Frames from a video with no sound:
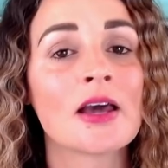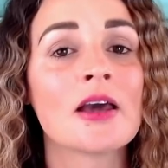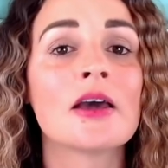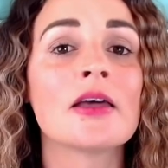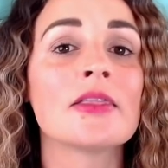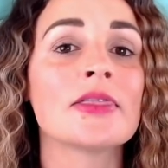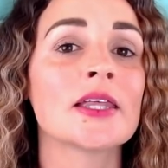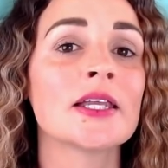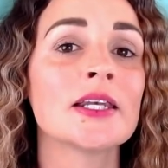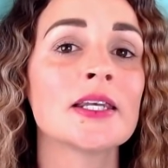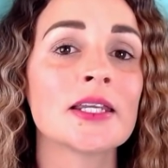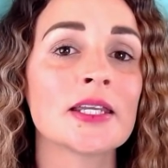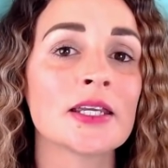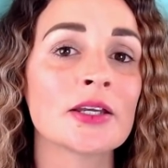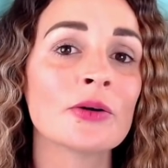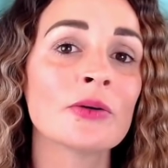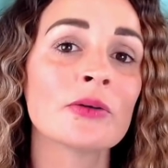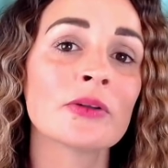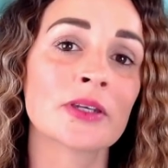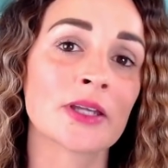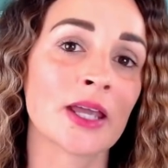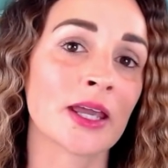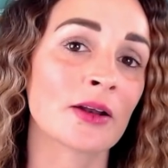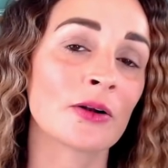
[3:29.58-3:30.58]
the
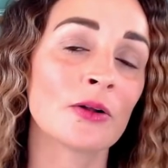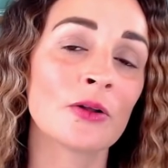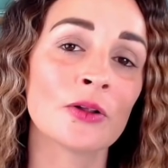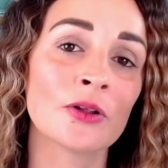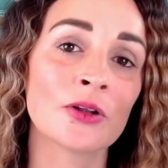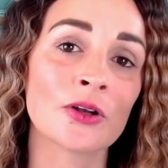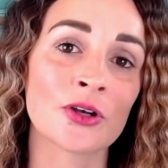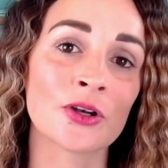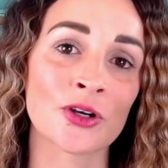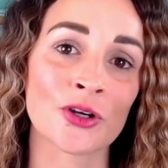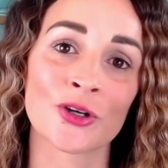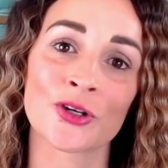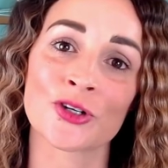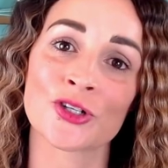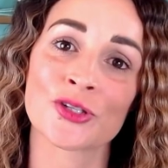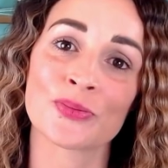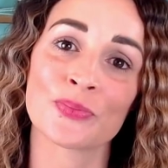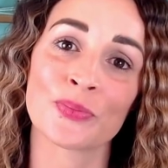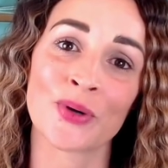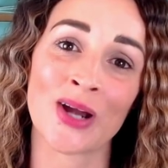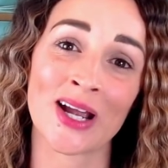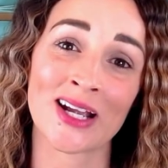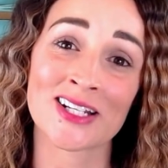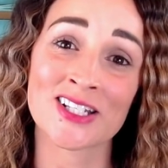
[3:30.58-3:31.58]
neonatal nurse
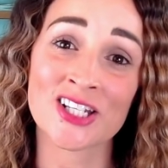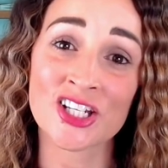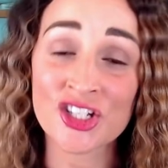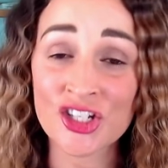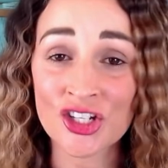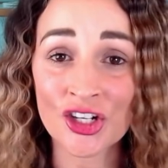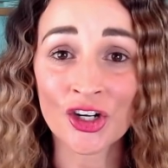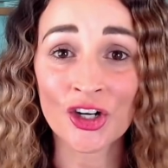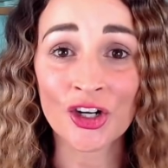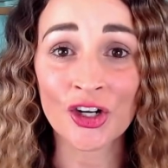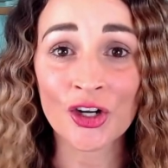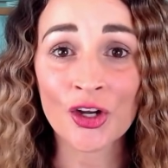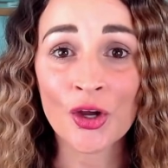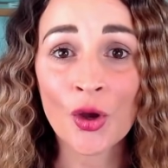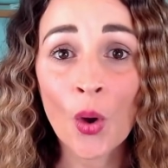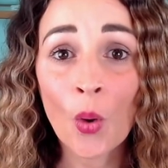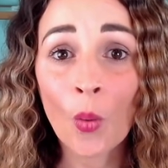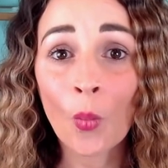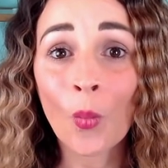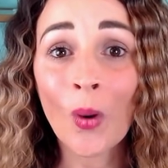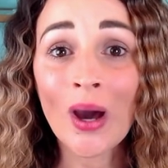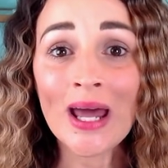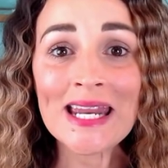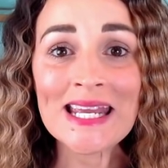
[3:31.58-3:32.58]
practitioner.
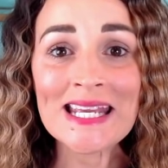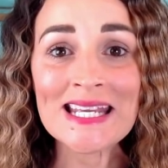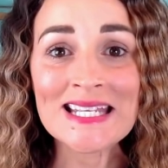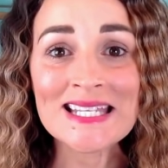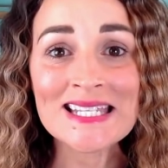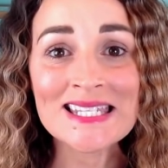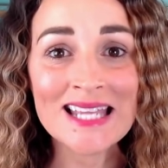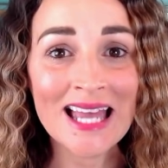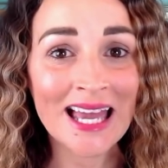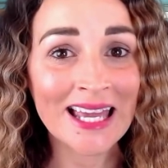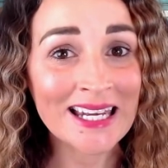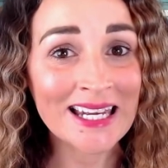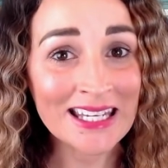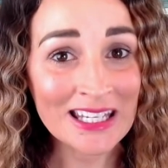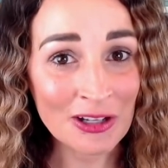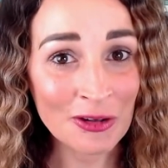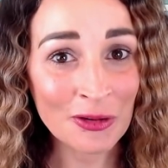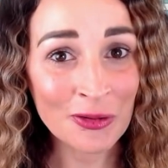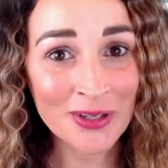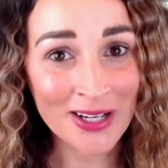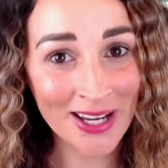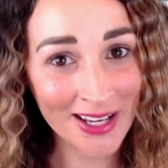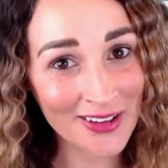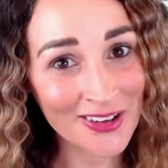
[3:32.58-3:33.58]
What is a
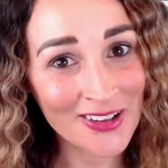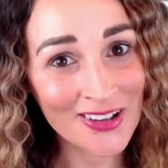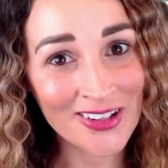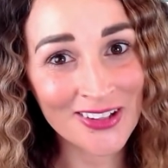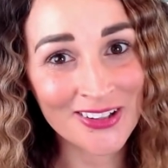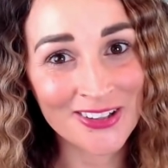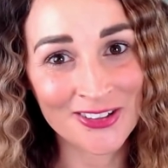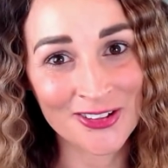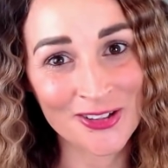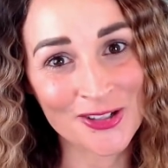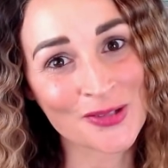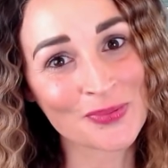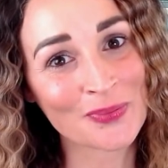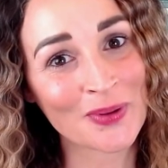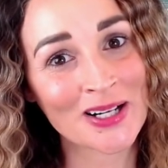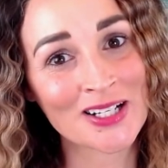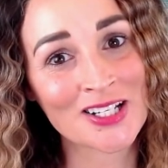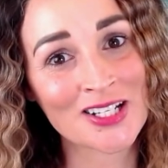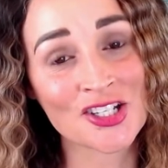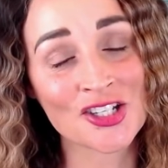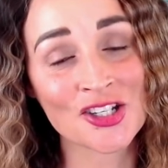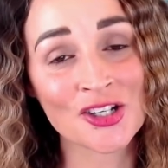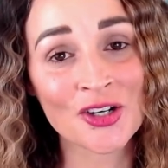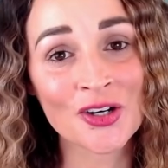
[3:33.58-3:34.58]
neonatal nurse
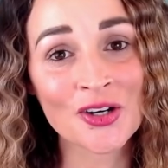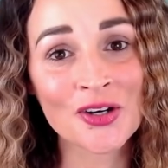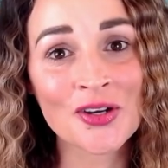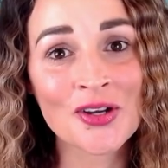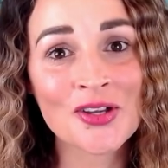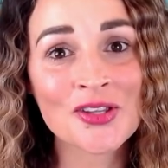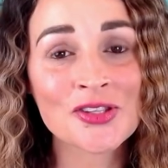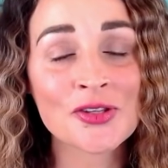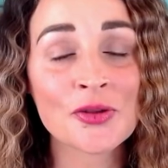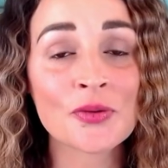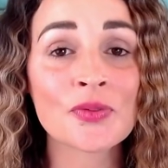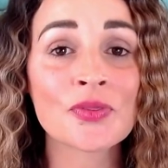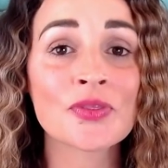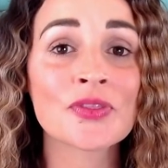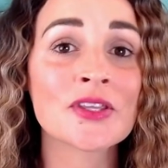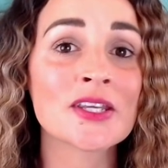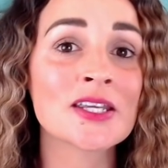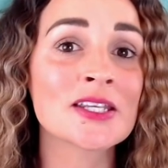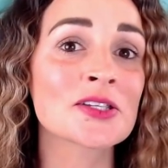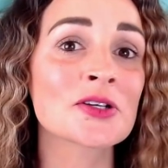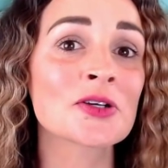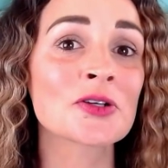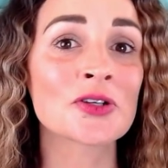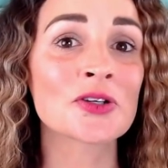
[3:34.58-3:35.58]
practitioner? So
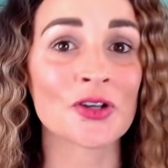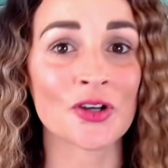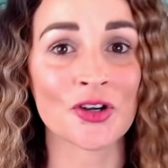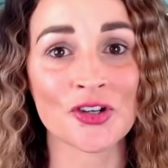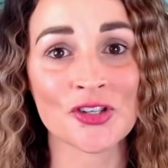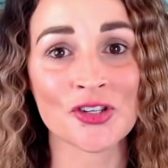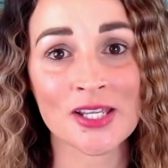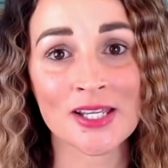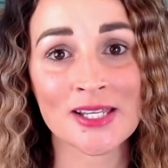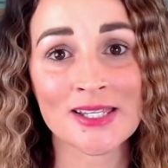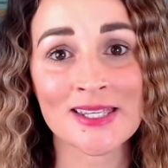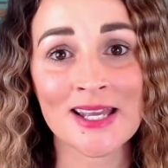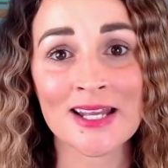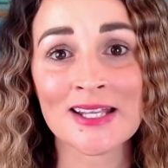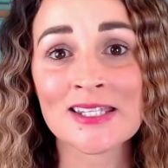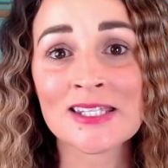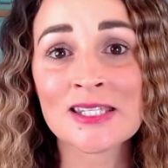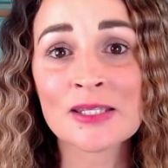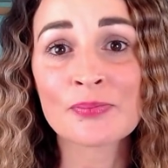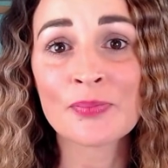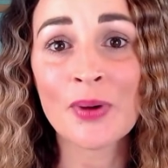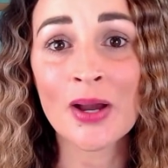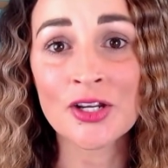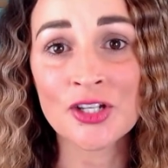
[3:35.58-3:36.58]
these are nurses that
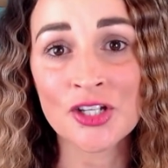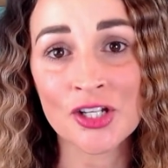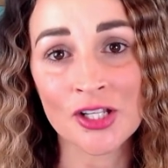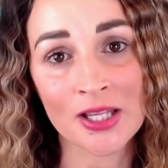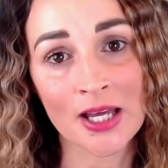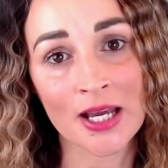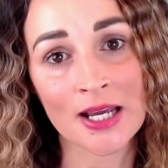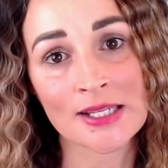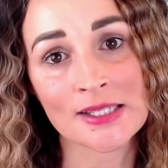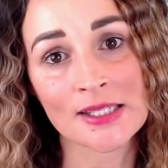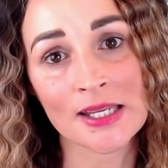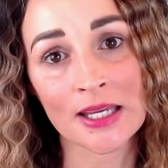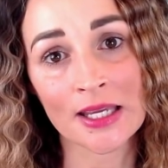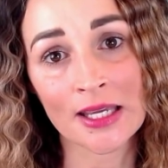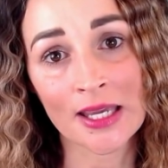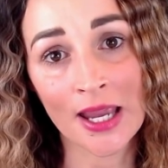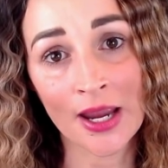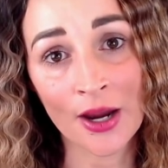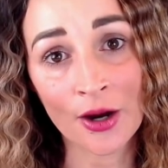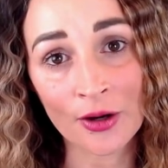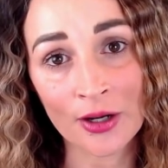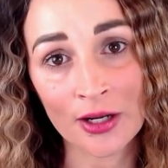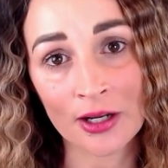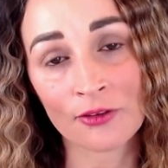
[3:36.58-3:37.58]
specialize in
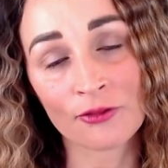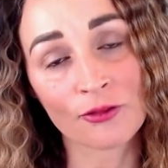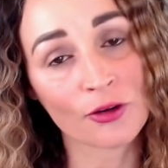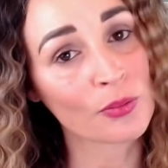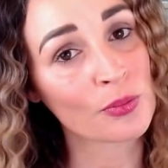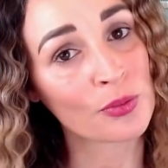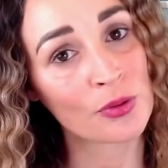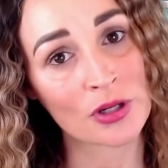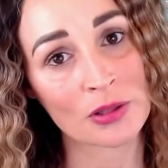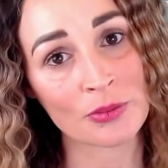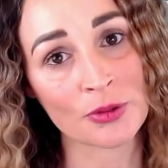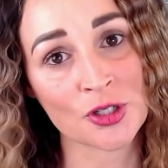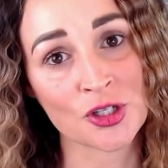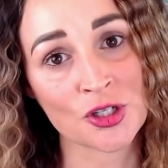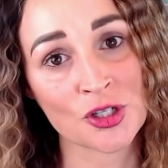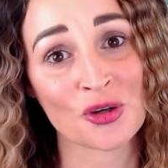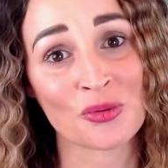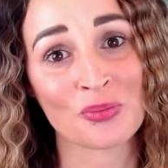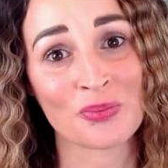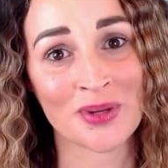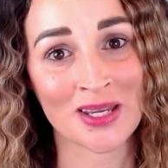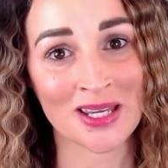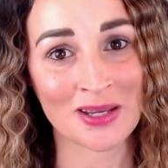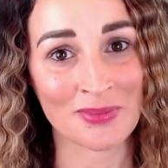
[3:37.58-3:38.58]
caring for premature
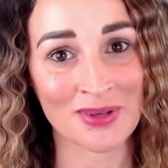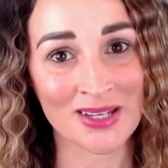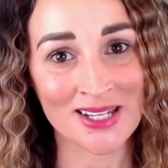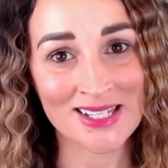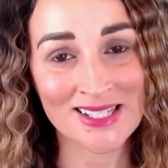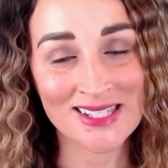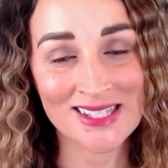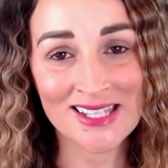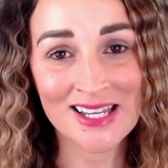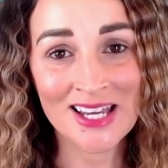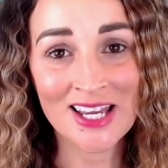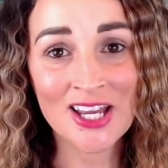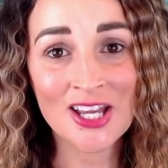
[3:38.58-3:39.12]
babies.